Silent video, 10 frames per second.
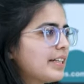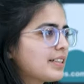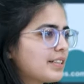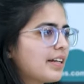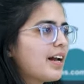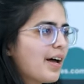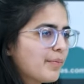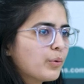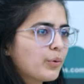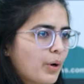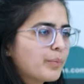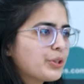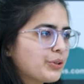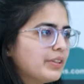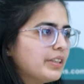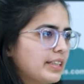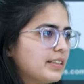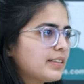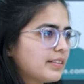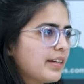yes, there are more
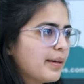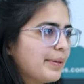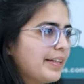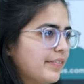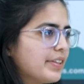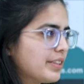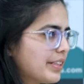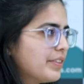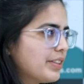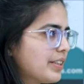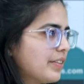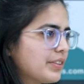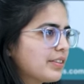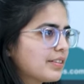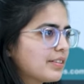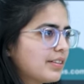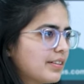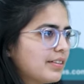opportunities, I believe, in civil services.